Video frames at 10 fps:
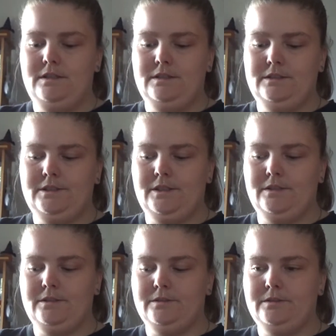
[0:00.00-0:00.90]

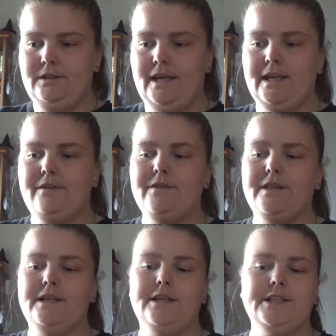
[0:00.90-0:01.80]
So, like, even
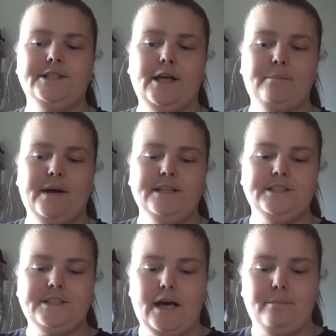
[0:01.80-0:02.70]
the
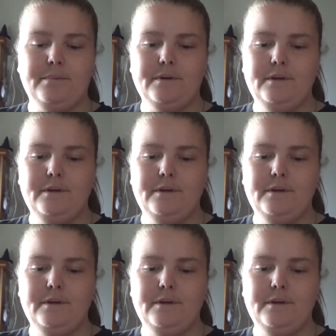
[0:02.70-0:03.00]
step-by-step -step